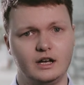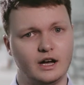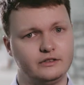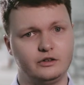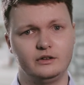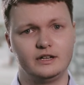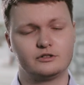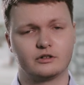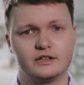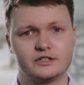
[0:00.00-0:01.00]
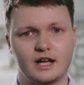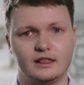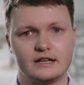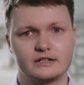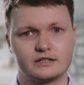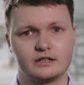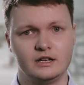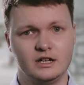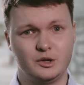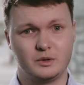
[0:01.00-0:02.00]
A 2D drawing checklist,
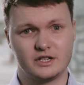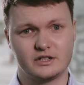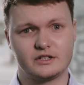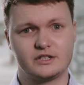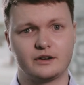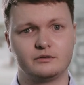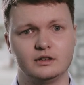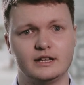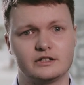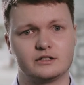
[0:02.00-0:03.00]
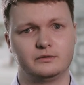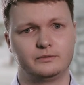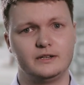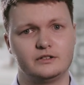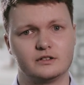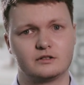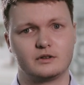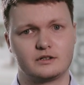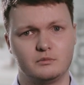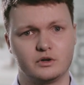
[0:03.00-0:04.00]
which is a general list of features
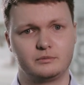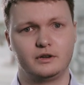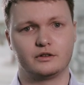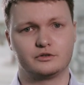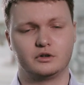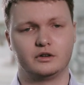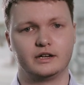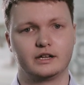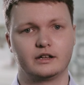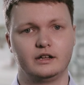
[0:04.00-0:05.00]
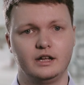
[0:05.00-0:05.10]
which must be on a drawing.